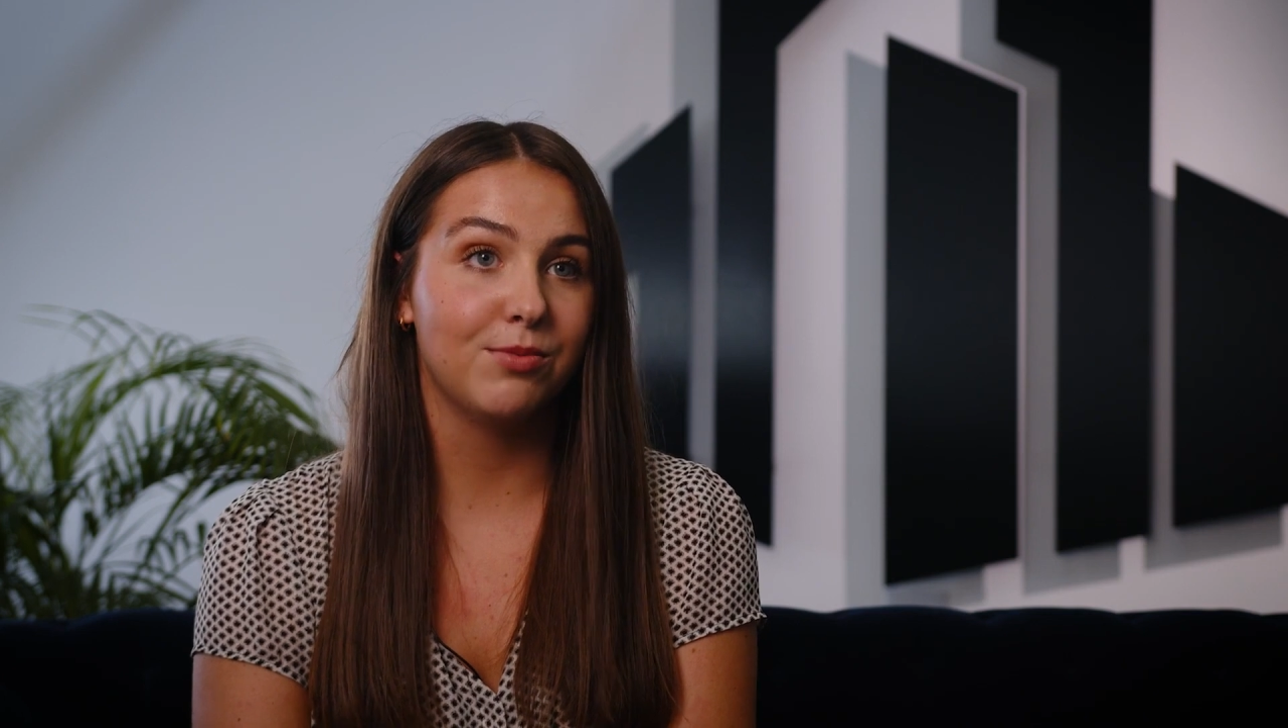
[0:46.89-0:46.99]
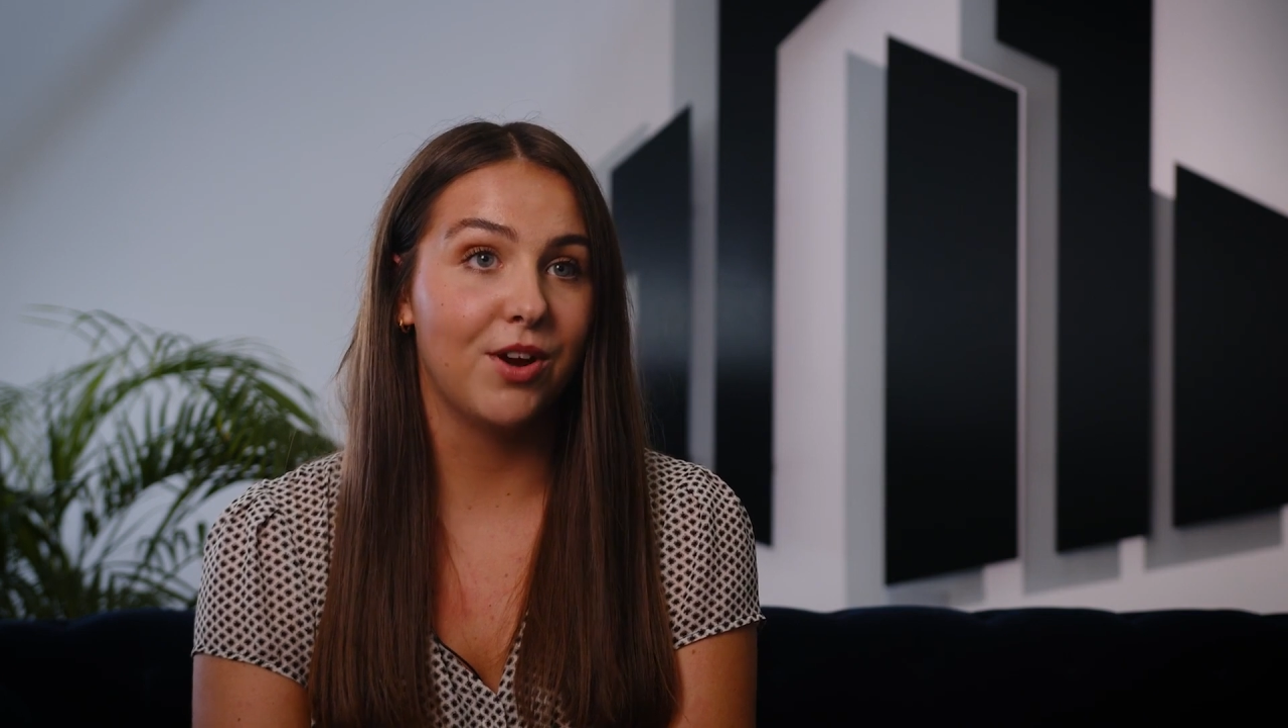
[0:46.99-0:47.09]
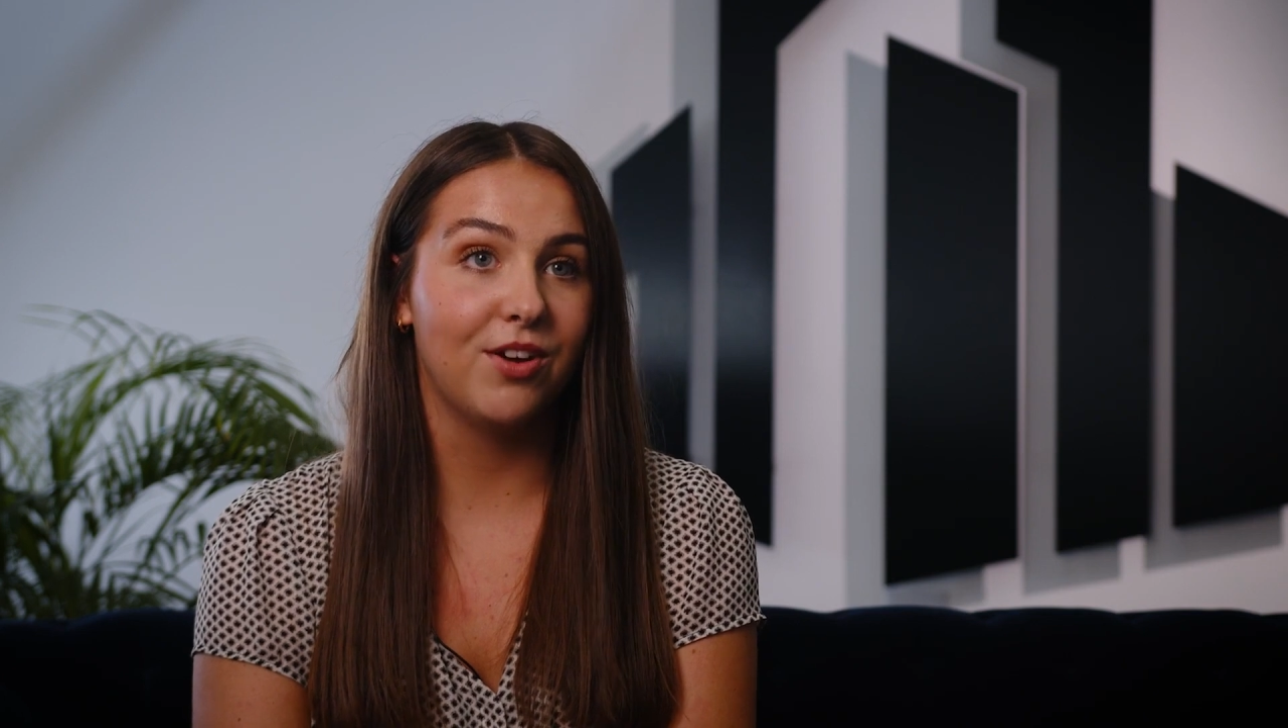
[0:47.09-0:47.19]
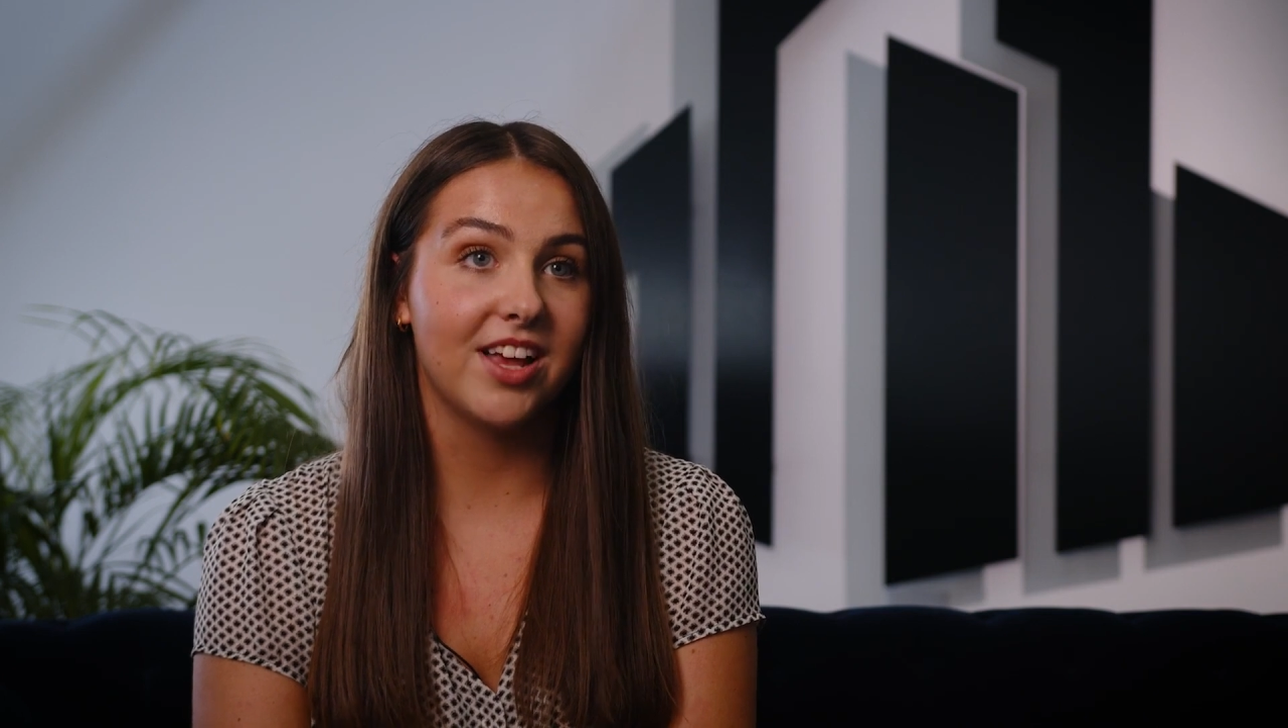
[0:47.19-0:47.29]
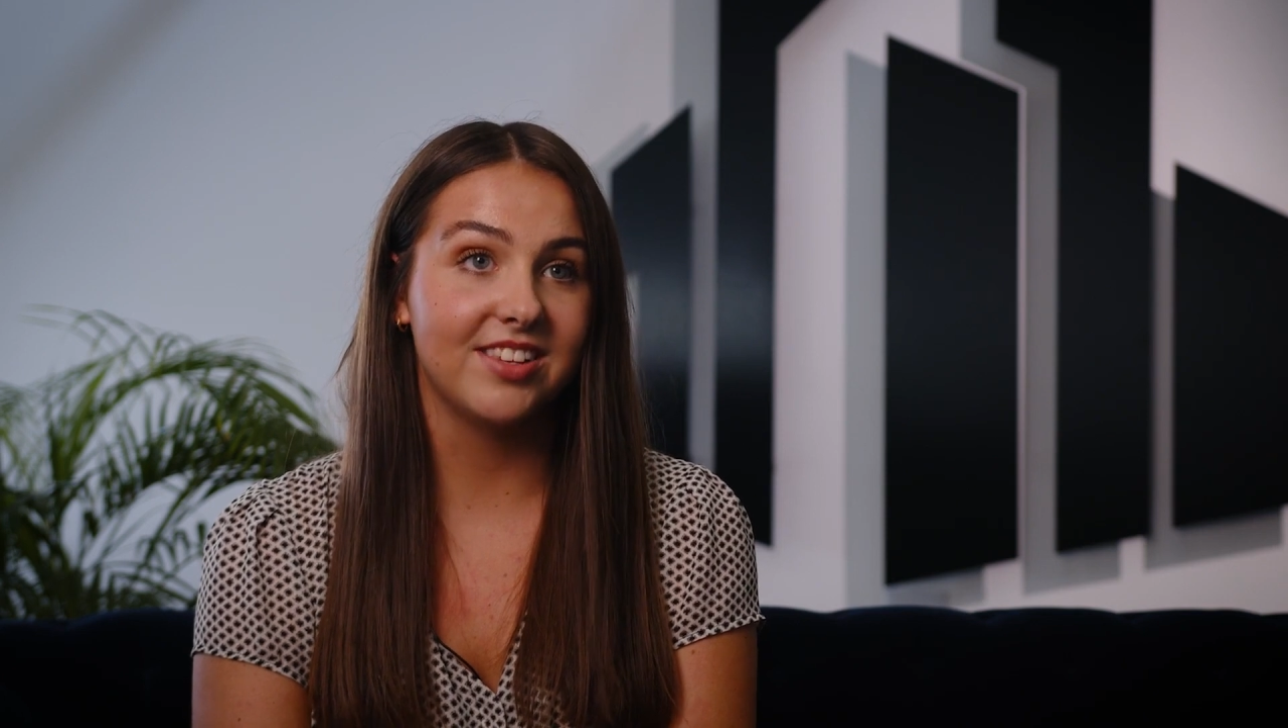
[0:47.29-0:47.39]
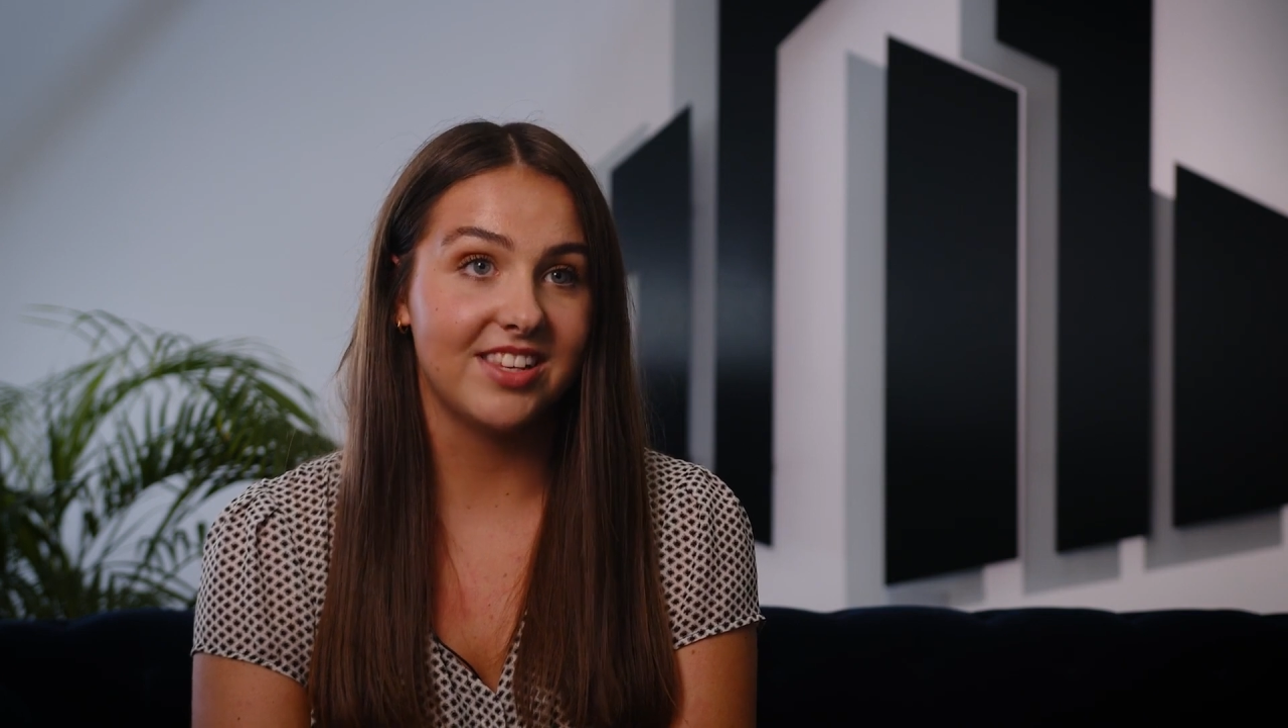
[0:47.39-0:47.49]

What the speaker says: progress